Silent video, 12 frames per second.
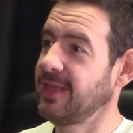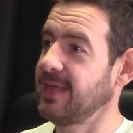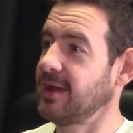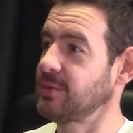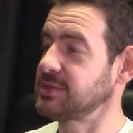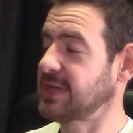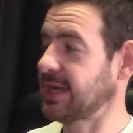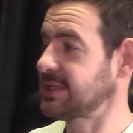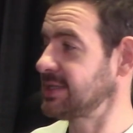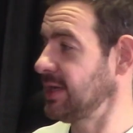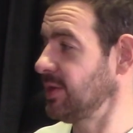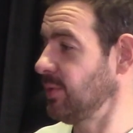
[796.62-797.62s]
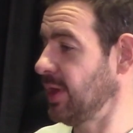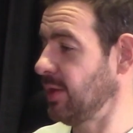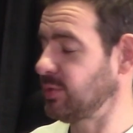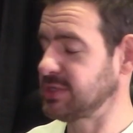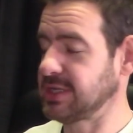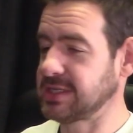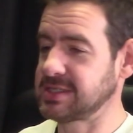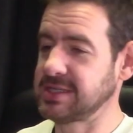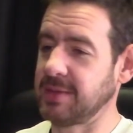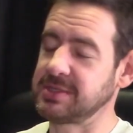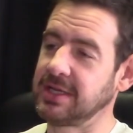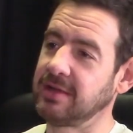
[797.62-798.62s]
I was acting in a way I wasn't
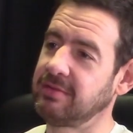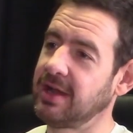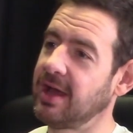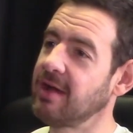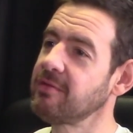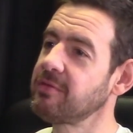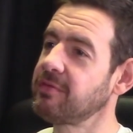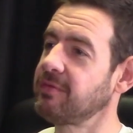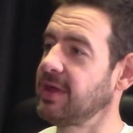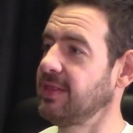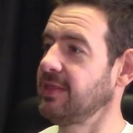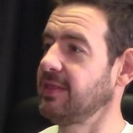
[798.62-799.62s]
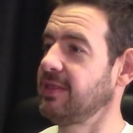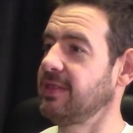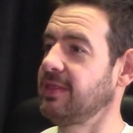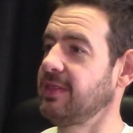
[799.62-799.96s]
accepting of love, and